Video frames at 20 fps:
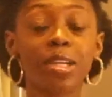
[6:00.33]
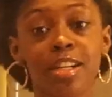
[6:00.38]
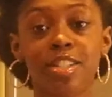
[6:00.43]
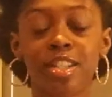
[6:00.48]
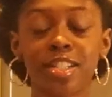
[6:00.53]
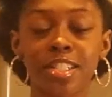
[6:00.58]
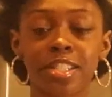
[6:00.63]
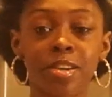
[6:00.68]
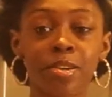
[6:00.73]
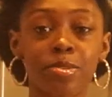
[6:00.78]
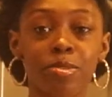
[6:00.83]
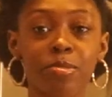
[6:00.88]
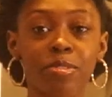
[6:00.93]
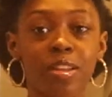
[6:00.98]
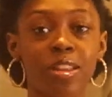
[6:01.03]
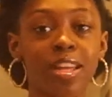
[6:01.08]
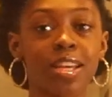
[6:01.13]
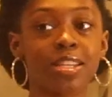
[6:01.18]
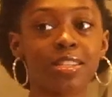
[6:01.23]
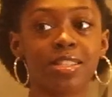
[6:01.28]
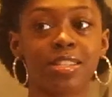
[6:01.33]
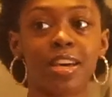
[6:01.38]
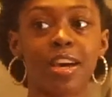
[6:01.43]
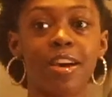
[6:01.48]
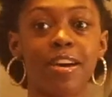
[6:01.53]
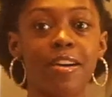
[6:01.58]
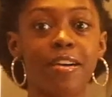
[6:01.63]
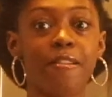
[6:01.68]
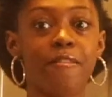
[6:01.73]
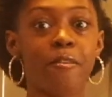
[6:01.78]
just to go through the list
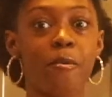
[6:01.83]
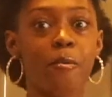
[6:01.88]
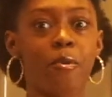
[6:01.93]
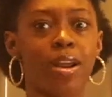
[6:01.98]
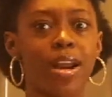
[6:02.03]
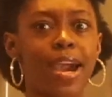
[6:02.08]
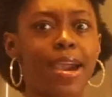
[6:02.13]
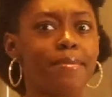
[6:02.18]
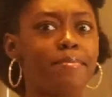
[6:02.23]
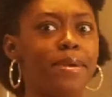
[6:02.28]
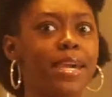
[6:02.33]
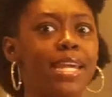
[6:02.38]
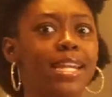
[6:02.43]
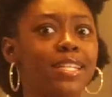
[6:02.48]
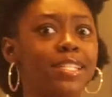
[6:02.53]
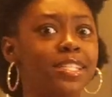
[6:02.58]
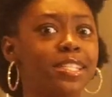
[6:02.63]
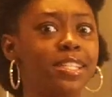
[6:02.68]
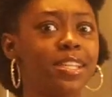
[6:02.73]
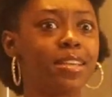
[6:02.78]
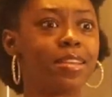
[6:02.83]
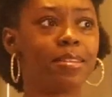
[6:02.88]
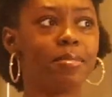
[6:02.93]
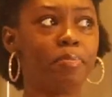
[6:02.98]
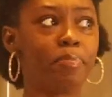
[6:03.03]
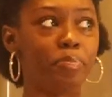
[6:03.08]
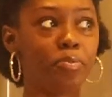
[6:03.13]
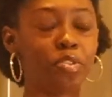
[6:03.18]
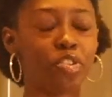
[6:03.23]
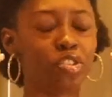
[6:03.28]
of what I managed to
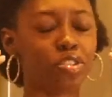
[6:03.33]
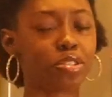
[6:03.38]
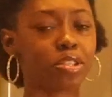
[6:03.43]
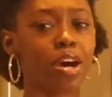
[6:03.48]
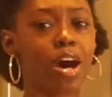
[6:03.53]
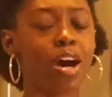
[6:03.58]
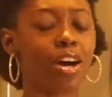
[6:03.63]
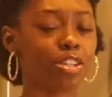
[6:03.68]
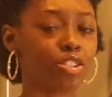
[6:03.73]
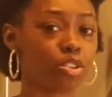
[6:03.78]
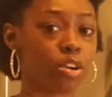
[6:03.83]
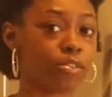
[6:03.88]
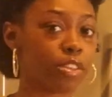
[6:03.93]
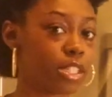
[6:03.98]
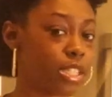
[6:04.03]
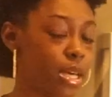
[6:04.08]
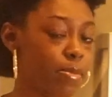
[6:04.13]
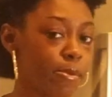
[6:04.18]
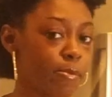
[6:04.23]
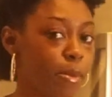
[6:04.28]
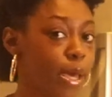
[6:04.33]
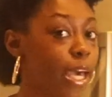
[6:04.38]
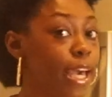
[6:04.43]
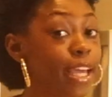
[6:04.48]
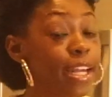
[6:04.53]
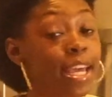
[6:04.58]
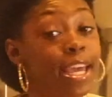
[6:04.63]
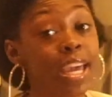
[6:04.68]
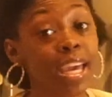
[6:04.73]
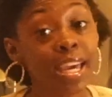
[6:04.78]
just conjure off the top of my
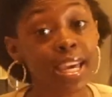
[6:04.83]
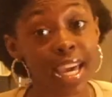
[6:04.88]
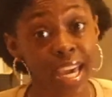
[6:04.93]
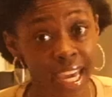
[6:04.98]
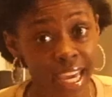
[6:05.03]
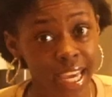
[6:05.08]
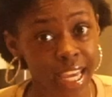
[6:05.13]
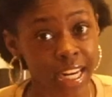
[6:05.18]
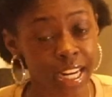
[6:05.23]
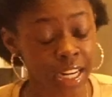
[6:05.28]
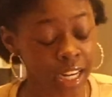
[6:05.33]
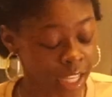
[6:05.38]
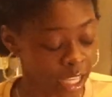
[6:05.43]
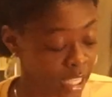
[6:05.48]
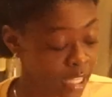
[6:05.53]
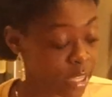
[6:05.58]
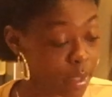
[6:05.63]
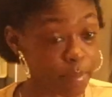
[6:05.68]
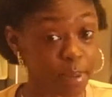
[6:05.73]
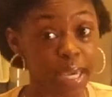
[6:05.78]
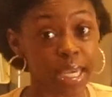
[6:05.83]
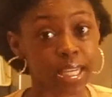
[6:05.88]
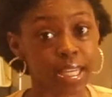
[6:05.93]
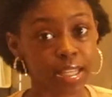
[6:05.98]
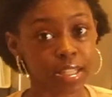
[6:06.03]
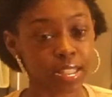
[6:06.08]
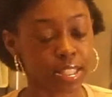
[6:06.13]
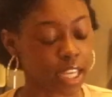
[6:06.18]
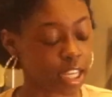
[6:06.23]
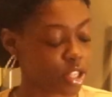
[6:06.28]
head. And in the baking
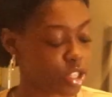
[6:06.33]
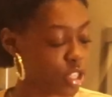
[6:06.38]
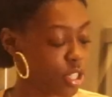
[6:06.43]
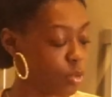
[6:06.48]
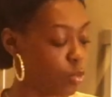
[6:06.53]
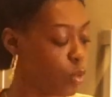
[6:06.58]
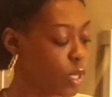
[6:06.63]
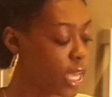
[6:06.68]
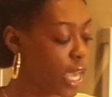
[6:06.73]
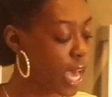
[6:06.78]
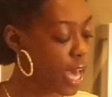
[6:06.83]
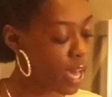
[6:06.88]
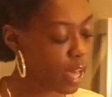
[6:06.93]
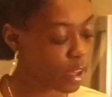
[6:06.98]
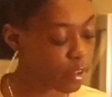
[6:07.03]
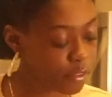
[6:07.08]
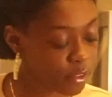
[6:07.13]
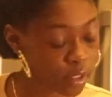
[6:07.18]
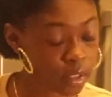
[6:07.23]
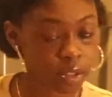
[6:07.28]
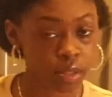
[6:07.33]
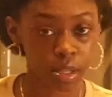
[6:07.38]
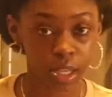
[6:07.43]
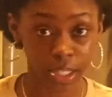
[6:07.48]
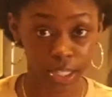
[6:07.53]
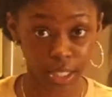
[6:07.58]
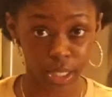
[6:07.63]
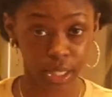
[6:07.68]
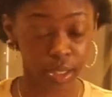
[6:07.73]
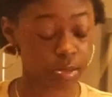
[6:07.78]
section, we have,
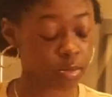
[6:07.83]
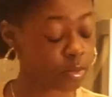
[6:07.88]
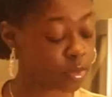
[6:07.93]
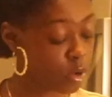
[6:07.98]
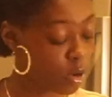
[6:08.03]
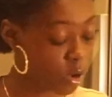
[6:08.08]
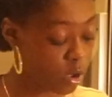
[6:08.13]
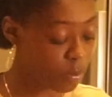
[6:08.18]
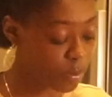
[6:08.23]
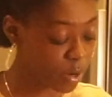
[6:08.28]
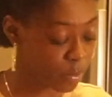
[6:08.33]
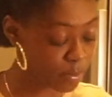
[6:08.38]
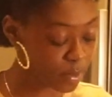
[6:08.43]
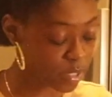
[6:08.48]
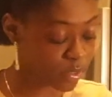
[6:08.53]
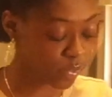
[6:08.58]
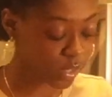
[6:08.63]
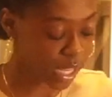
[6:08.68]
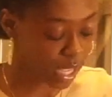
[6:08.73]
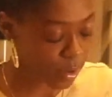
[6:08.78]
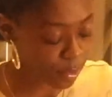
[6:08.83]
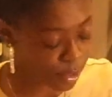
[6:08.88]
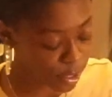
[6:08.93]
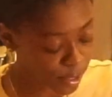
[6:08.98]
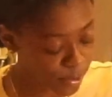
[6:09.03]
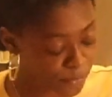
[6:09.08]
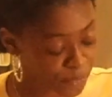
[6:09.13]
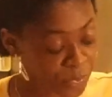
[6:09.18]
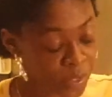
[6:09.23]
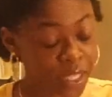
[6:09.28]
again, all-purpose flour,
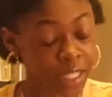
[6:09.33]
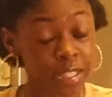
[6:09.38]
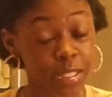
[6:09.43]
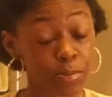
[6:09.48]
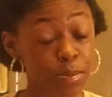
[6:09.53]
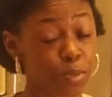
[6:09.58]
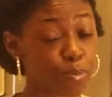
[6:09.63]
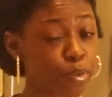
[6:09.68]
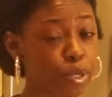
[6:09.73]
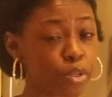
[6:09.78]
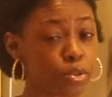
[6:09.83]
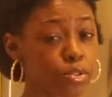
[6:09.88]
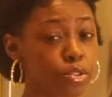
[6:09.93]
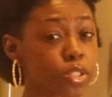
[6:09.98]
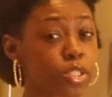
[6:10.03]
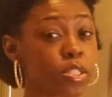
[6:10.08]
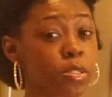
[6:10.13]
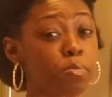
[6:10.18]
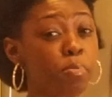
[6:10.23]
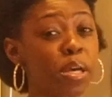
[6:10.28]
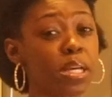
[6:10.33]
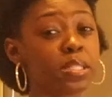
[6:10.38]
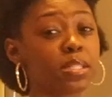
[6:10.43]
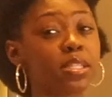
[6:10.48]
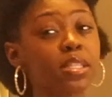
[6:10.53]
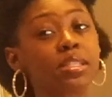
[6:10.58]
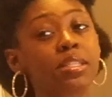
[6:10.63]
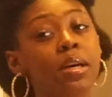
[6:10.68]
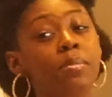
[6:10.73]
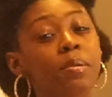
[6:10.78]
some sprinkles to spice
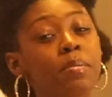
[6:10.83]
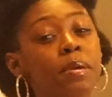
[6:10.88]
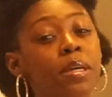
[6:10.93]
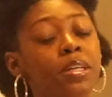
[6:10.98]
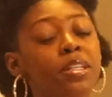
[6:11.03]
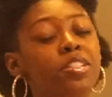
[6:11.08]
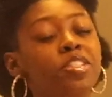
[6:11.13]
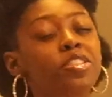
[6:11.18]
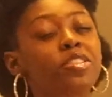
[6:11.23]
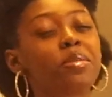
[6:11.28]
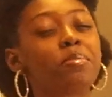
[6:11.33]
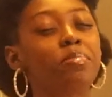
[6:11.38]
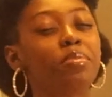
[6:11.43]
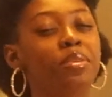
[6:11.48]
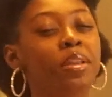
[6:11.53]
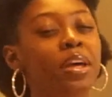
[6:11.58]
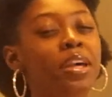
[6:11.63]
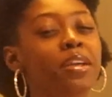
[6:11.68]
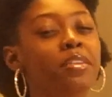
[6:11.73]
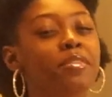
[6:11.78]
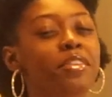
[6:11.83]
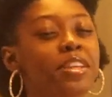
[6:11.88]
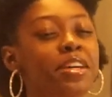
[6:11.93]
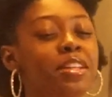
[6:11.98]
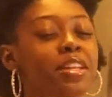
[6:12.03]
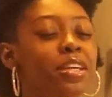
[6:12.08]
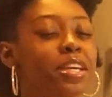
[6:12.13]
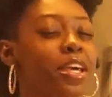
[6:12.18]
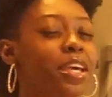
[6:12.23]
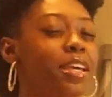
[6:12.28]
things up a bit, because just a plain vanilla
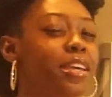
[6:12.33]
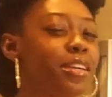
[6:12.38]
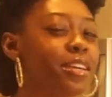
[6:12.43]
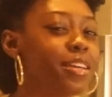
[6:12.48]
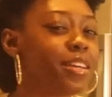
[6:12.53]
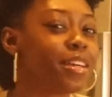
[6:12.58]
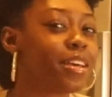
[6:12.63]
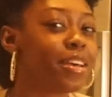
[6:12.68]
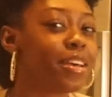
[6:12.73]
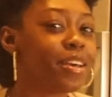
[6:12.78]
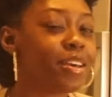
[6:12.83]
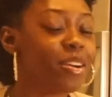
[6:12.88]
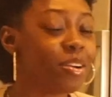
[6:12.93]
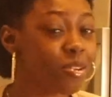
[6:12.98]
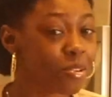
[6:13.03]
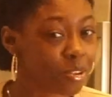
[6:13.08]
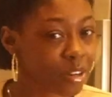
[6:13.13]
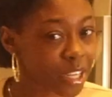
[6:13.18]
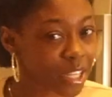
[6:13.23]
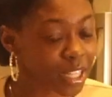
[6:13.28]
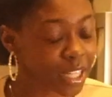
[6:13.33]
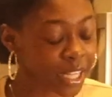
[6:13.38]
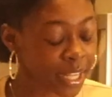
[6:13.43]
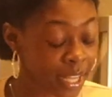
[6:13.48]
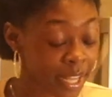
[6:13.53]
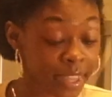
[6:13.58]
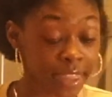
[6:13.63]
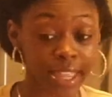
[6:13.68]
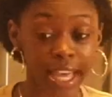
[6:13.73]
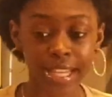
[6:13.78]
cake, really,
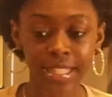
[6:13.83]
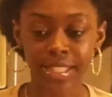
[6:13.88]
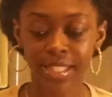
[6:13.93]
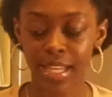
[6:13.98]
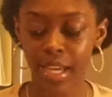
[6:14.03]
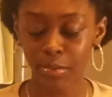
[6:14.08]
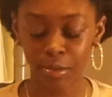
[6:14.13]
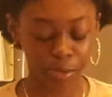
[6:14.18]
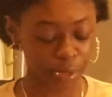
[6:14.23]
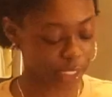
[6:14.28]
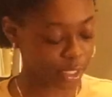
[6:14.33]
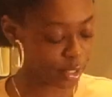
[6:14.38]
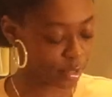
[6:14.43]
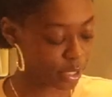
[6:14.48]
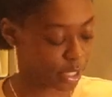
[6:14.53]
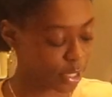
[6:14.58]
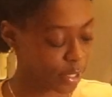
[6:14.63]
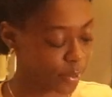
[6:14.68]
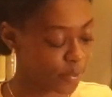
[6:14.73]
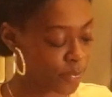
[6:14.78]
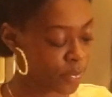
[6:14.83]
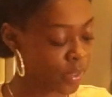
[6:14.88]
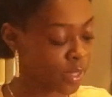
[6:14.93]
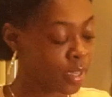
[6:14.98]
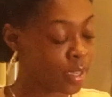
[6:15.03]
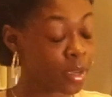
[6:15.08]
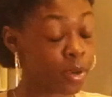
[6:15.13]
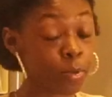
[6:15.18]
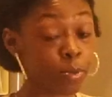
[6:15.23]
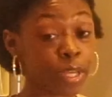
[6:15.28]
that's not what we do here.
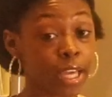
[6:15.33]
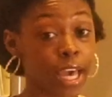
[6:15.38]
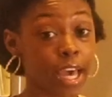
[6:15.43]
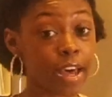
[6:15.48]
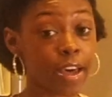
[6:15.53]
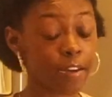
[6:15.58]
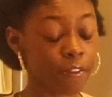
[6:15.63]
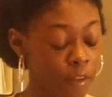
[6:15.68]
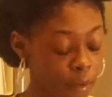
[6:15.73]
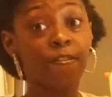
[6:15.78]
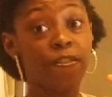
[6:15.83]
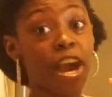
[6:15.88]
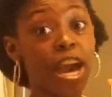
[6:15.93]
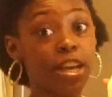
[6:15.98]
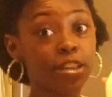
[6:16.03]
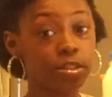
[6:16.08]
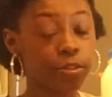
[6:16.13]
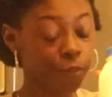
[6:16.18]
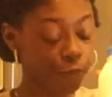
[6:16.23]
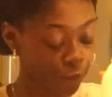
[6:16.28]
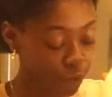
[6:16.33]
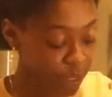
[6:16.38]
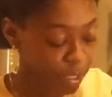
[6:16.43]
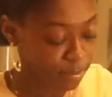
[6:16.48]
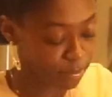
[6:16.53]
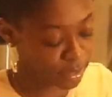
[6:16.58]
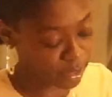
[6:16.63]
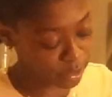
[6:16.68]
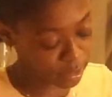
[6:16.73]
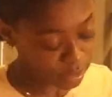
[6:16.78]
We have fat-free
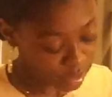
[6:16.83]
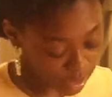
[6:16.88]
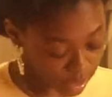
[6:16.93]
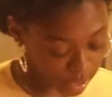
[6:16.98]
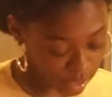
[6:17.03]
milk.